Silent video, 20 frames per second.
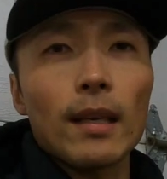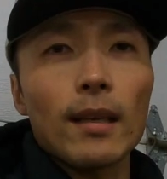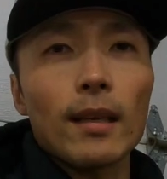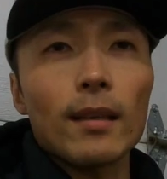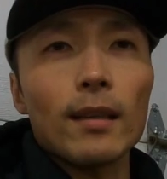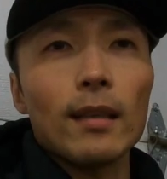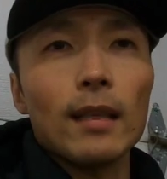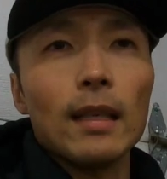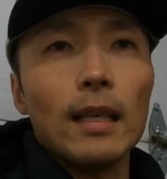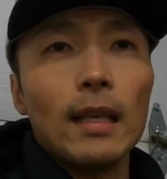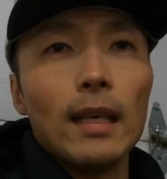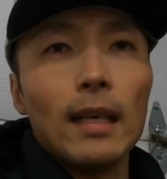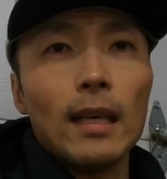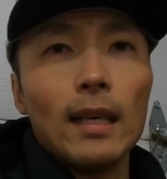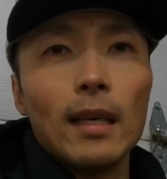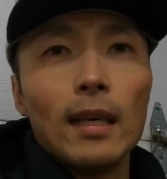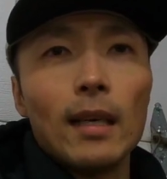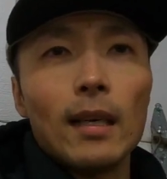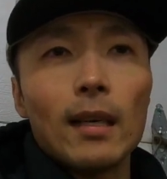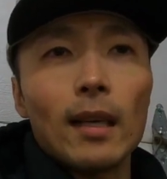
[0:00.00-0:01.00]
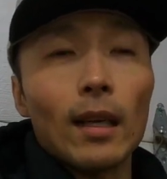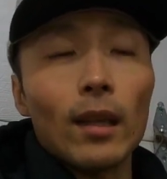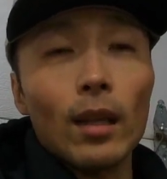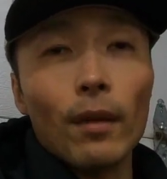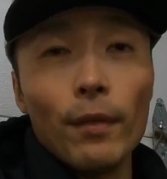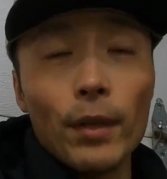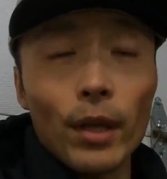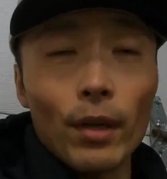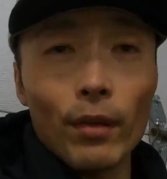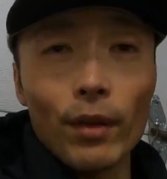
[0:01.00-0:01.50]
And I'd
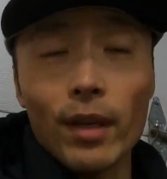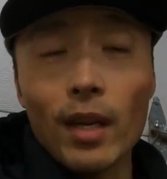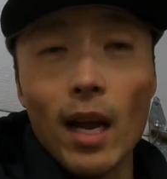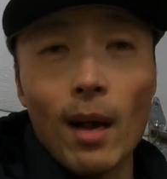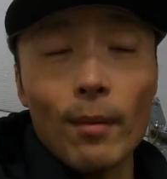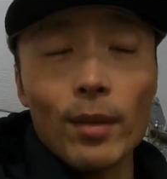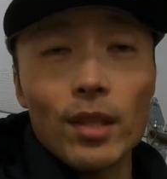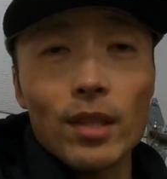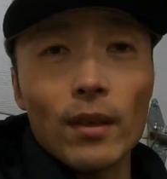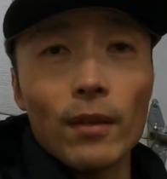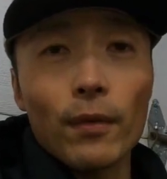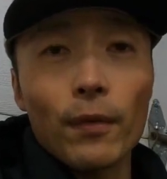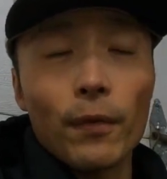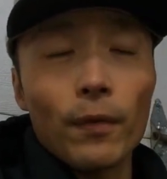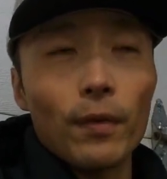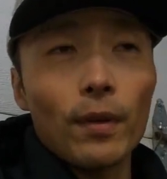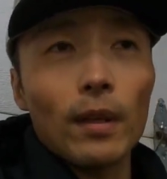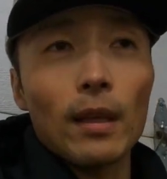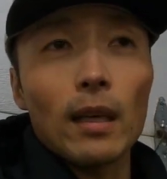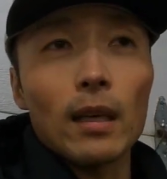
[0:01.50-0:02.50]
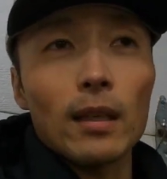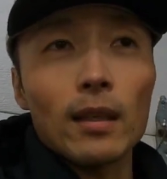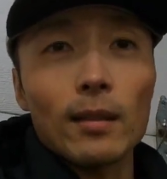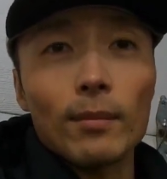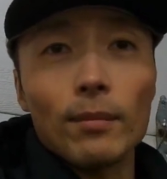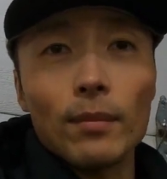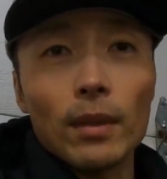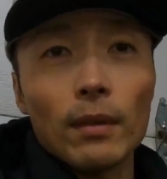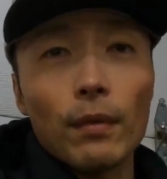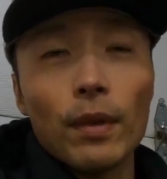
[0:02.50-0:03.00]
love to hear in the comments if
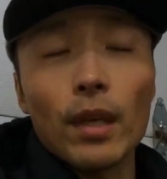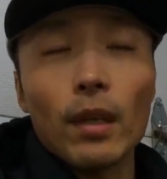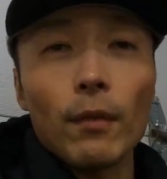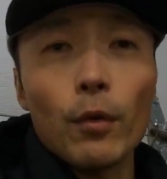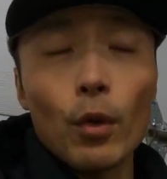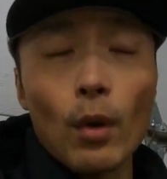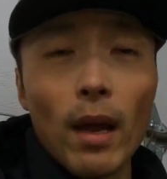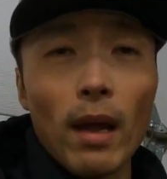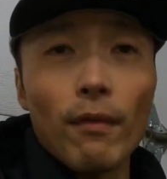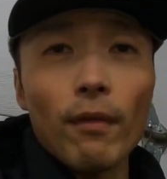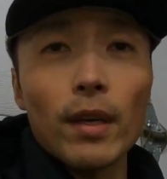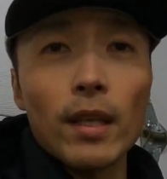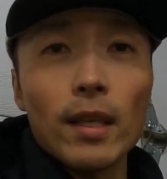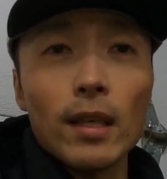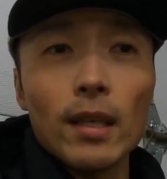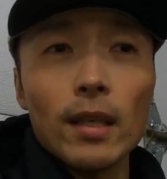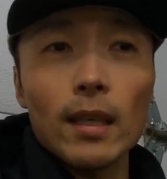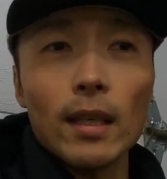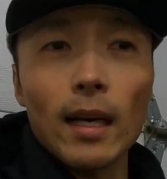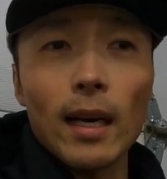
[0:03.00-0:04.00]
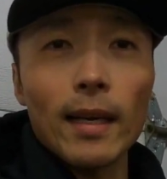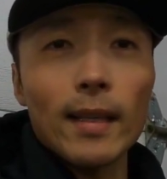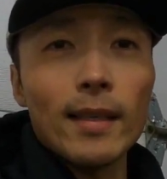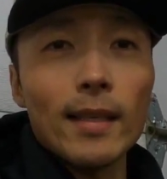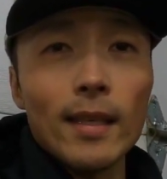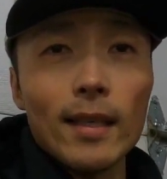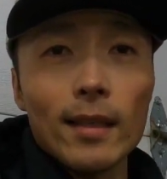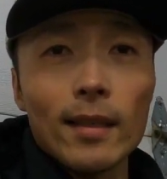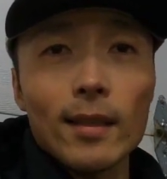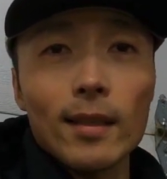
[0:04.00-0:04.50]
any of you have any
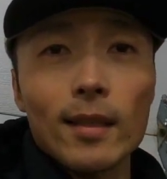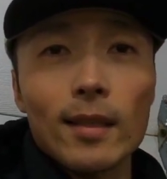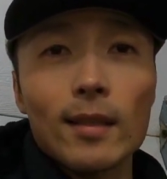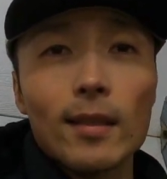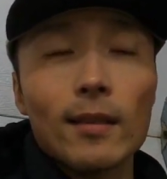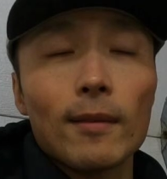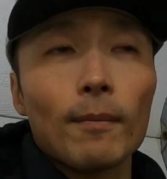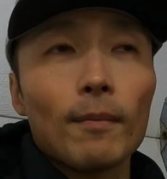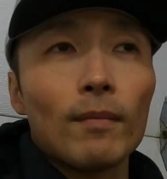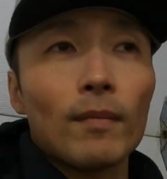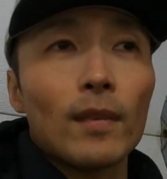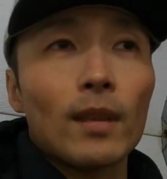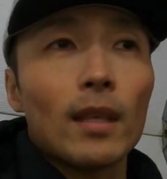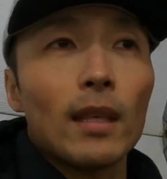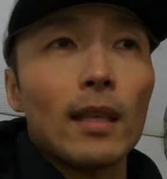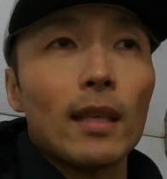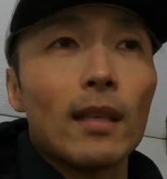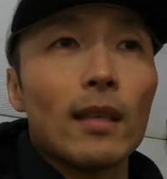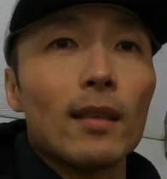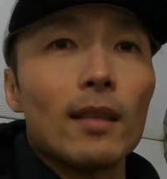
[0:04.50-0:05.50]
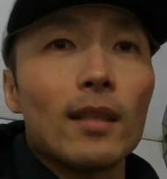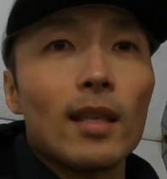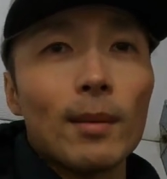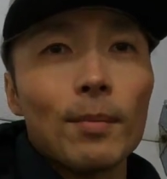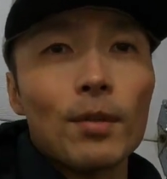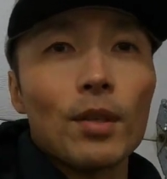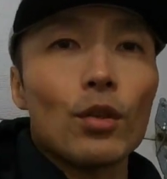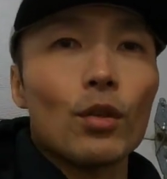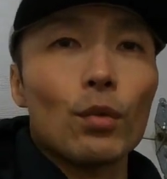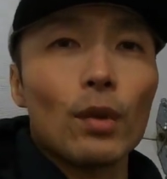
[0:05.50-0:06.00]
ideas and
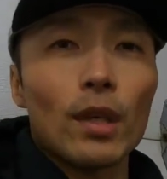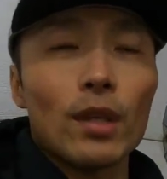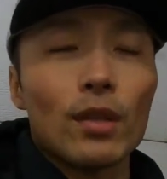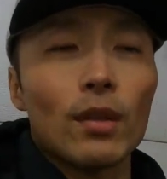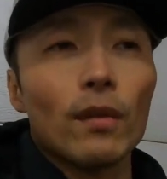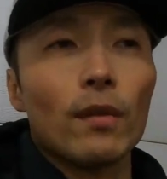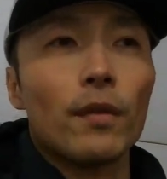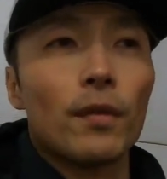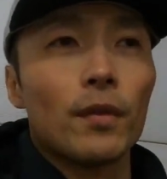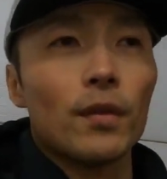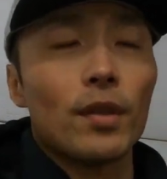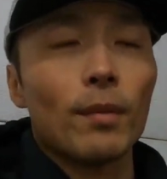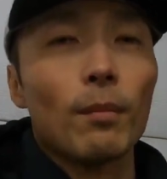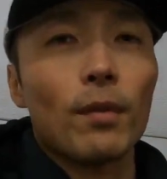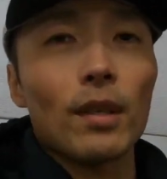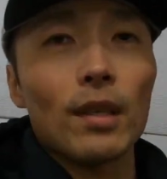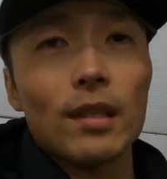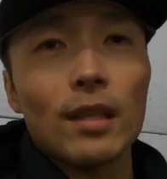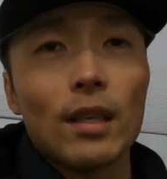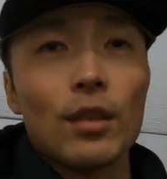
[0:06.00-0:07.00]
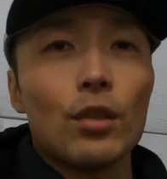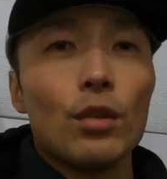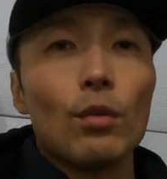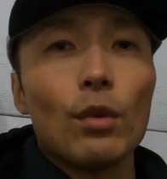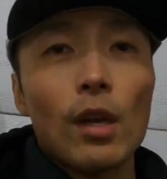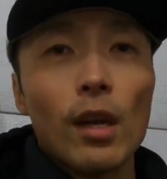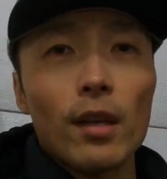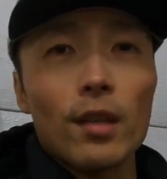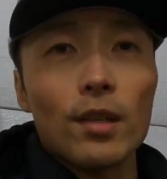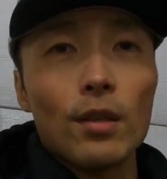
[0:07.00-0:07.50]
tips and tricks of some things that
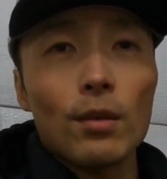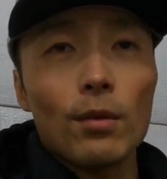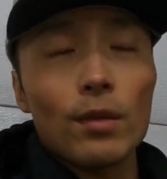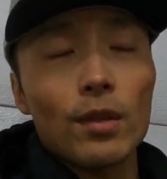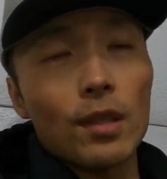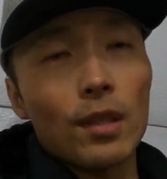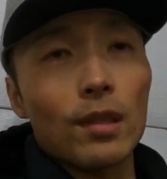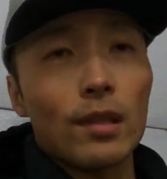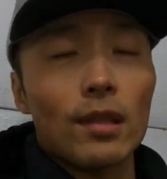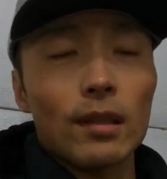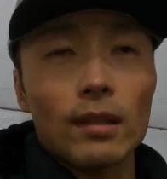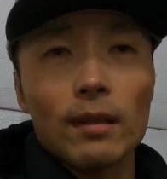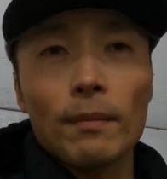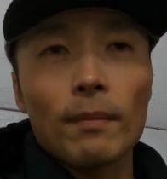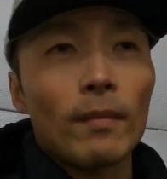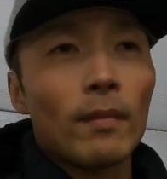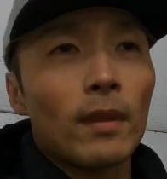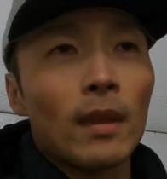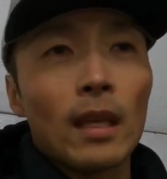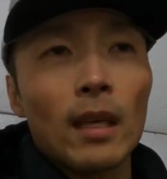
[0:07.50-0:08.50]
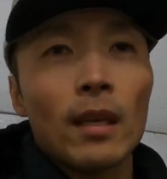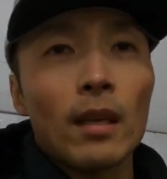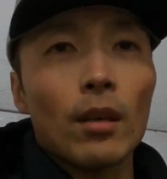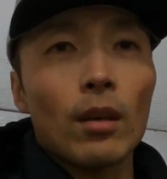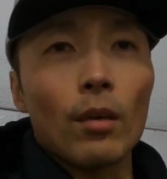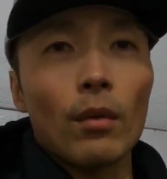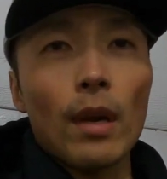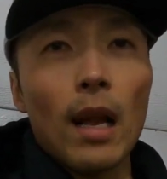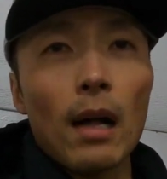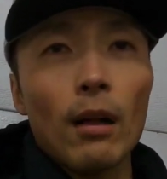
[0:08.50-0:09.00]
you guys use, because
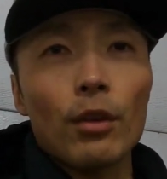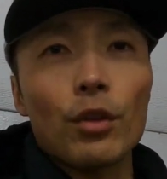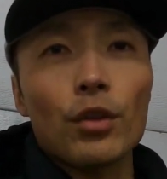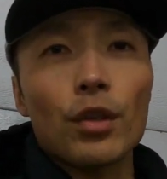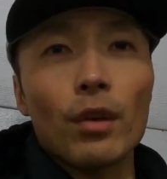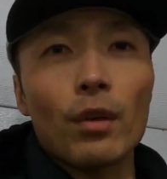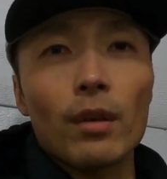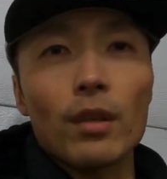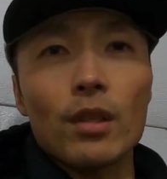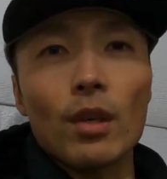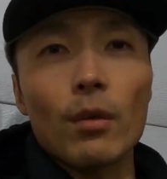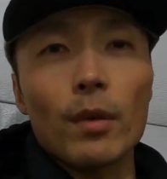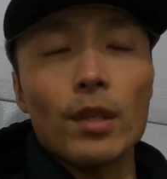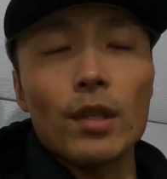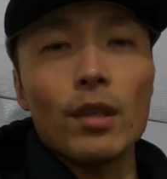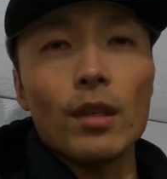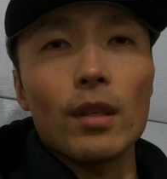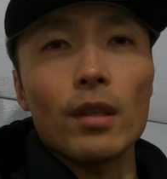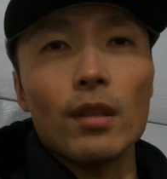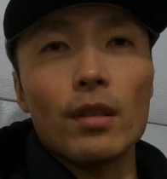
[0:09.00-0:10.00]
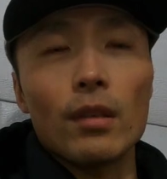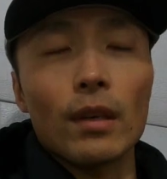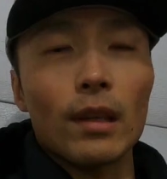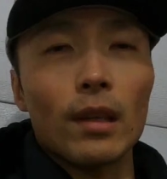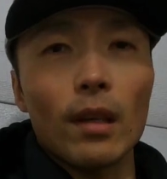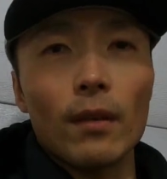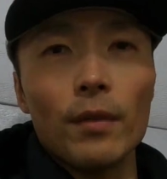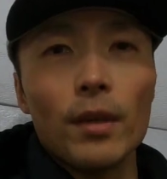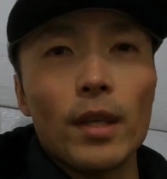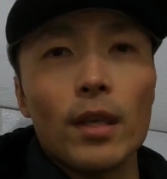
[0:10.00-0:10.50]
knowledge sharing is always good. So
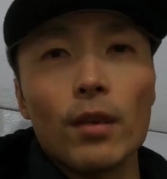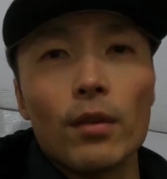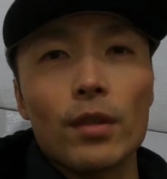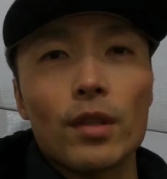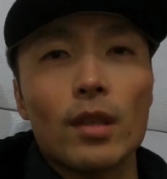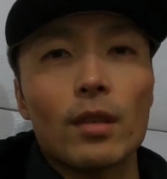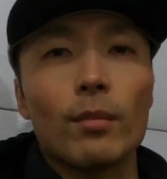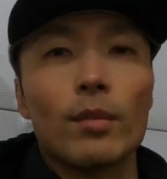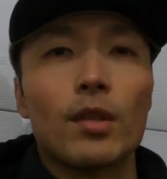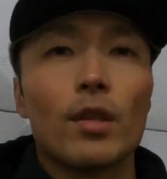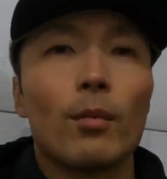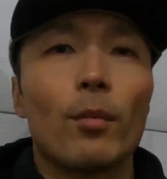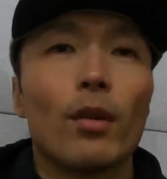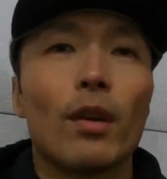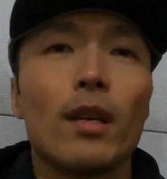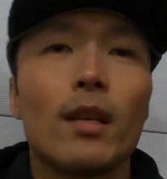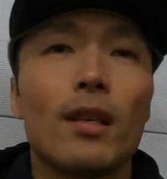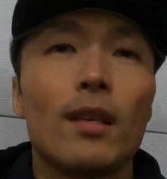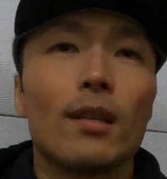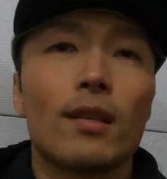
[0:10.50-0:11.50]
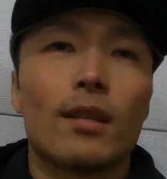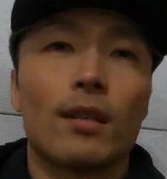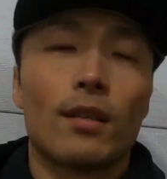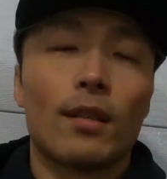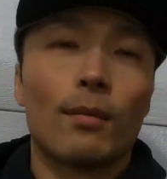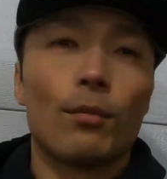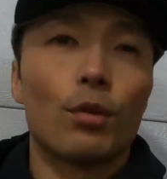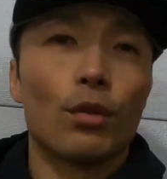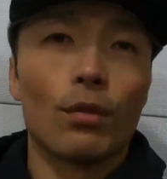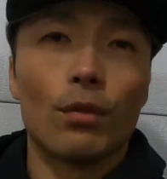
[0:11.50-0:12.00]
I'd love to hear some of your ideas
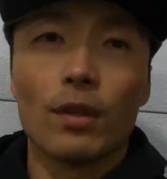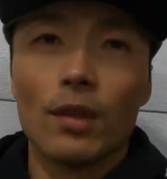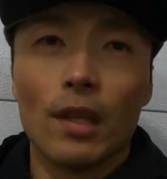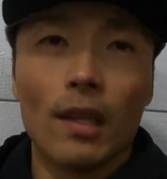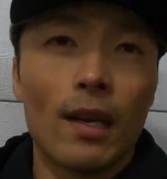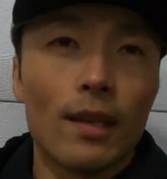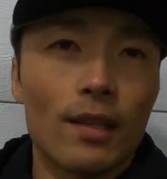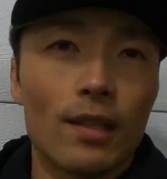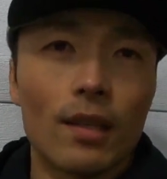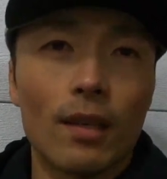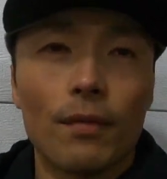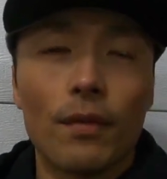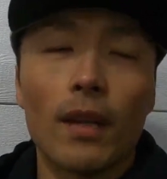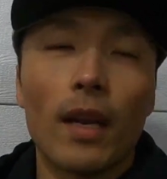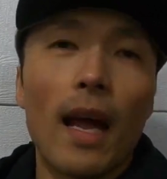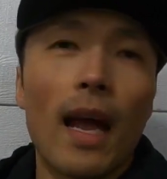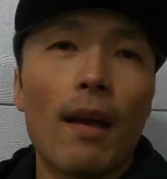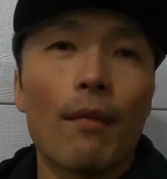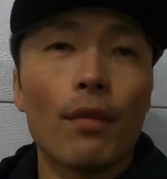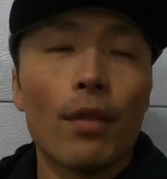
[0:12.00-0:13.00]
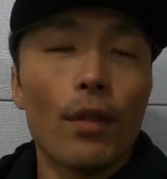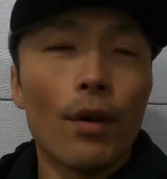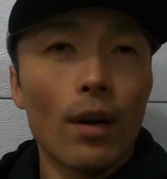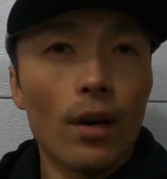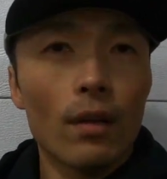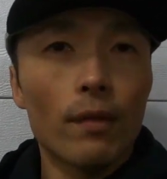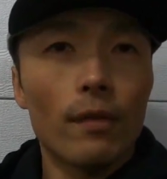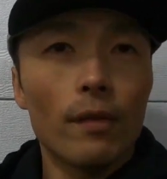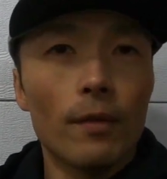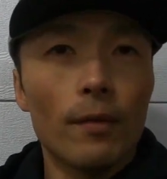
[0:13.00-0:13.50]
because I'm sure there's a lot of stuff that I haven't
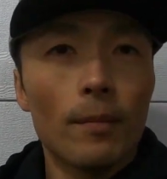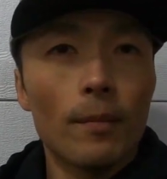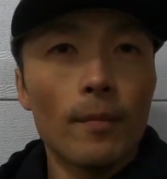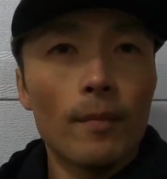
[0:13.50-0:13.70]
thought of.